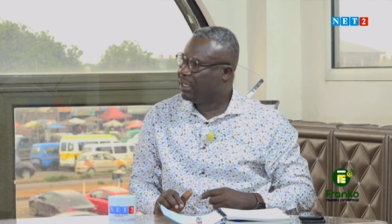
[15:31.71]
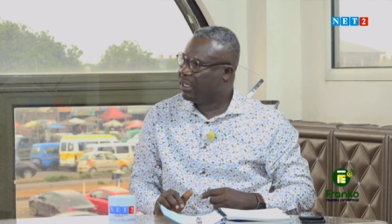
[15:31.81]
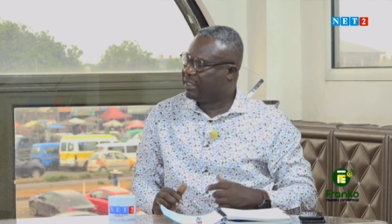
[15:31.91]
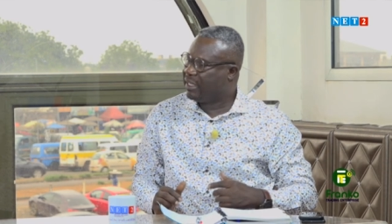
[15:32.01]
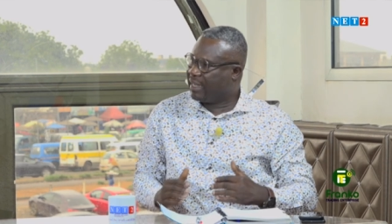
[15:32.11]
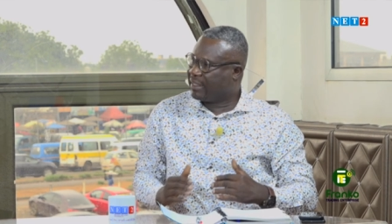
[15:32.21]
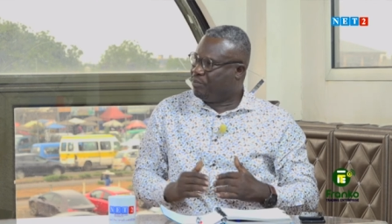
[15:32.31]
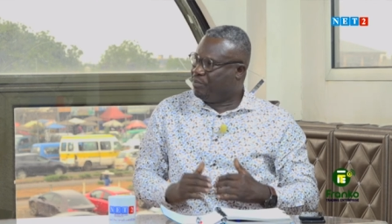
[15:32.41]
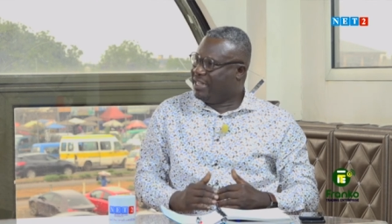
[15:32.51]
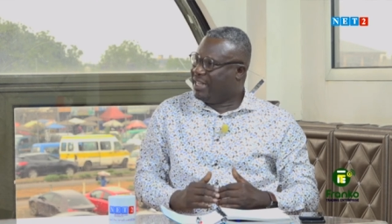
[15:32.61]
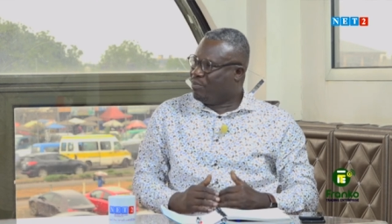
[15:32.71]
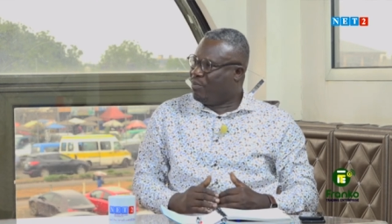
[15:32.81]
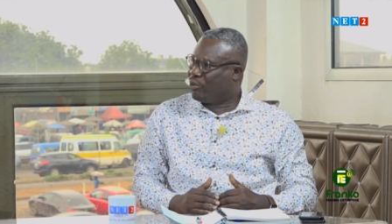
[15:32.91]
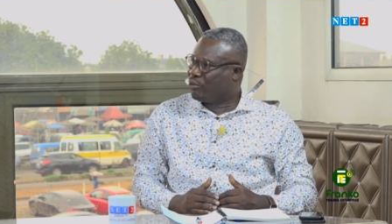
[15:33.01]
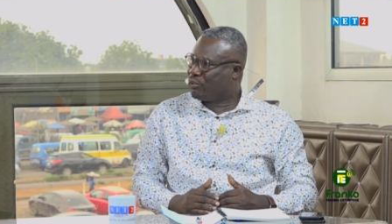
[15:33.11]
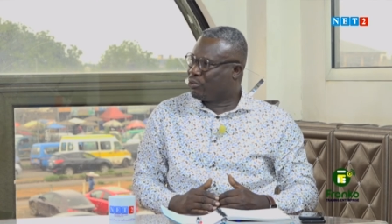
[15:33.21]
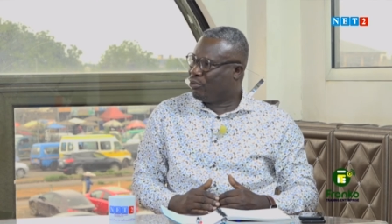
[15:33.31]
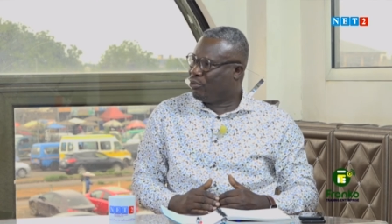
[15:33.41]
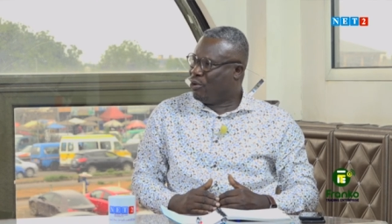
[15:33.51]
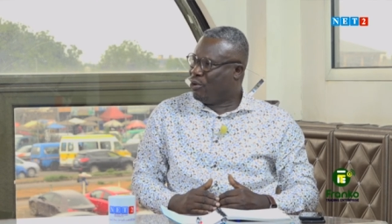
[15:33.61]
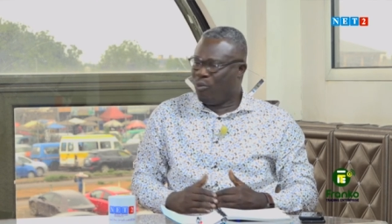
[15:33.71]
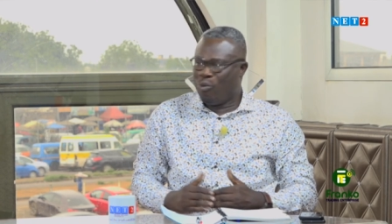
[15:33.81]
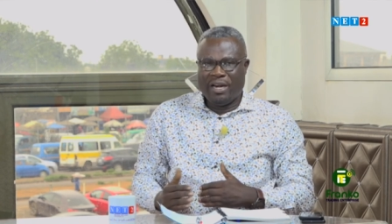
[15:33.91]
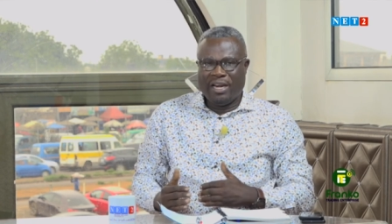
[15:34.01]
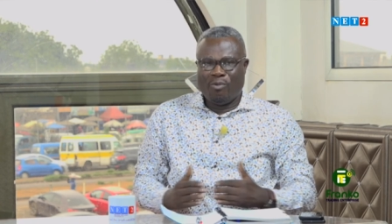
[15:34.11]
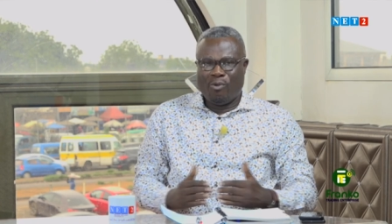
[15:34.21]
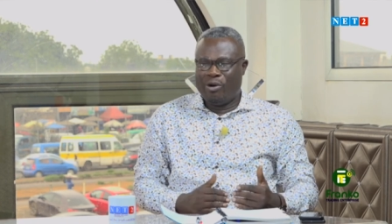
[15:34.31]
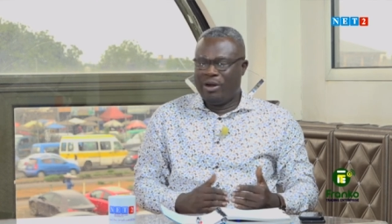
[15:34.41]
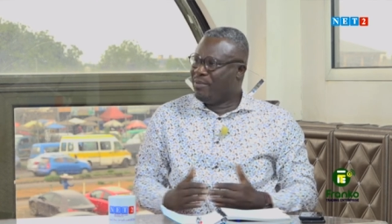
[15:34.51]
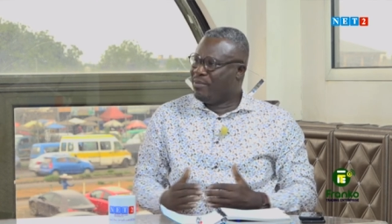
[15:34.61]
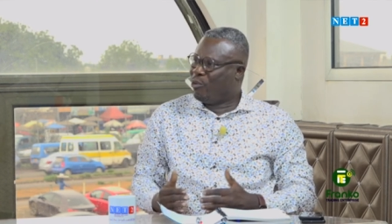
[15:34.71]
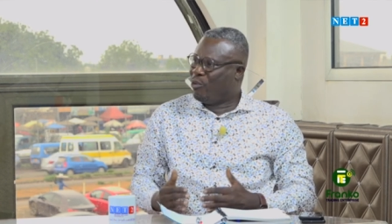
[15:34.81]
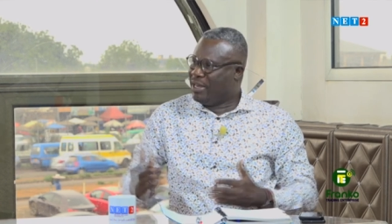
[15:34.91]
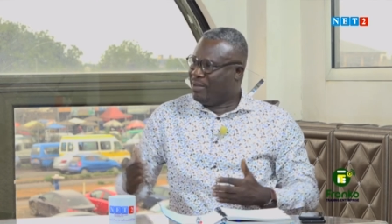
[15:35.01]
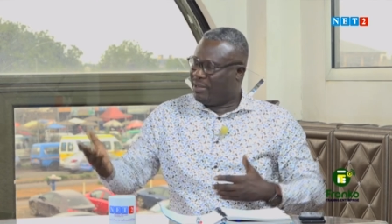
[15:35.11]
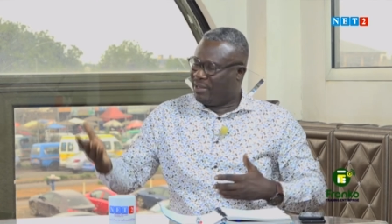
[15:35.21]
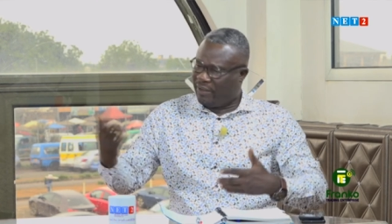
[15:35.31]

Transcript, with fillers: And as a businessman, also, no. Onim, onim, onim.